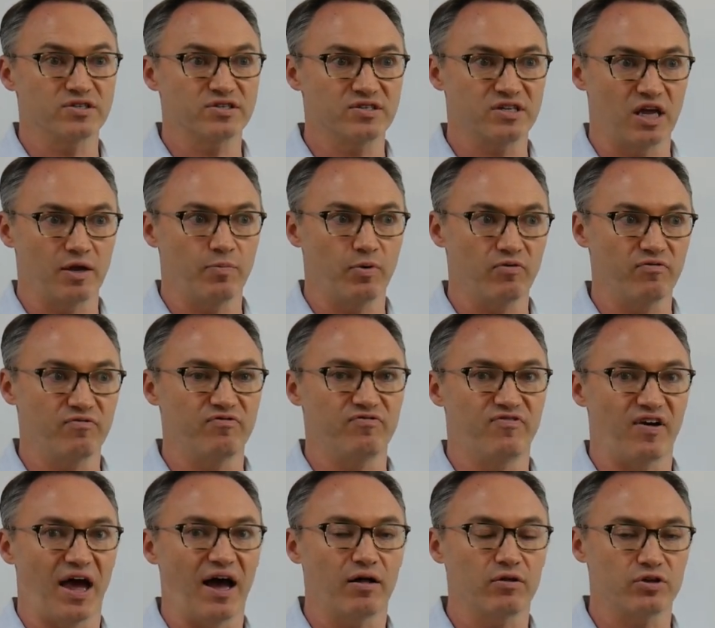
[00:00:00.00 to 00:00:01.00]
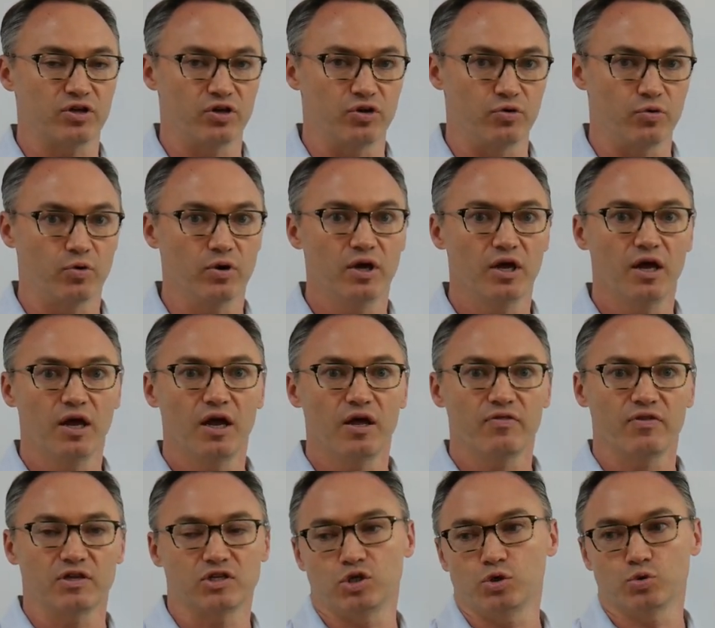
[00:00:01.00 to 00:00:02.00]
stable value
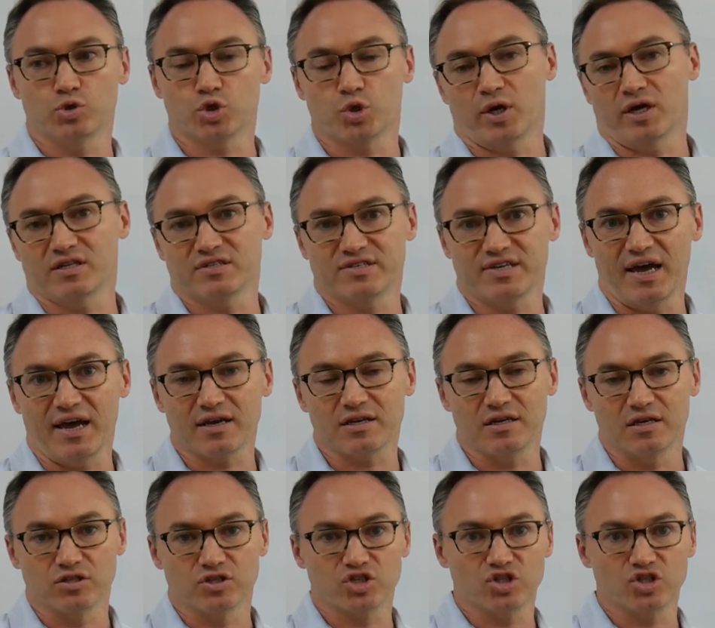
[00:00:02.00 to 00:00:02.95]
that you transact in.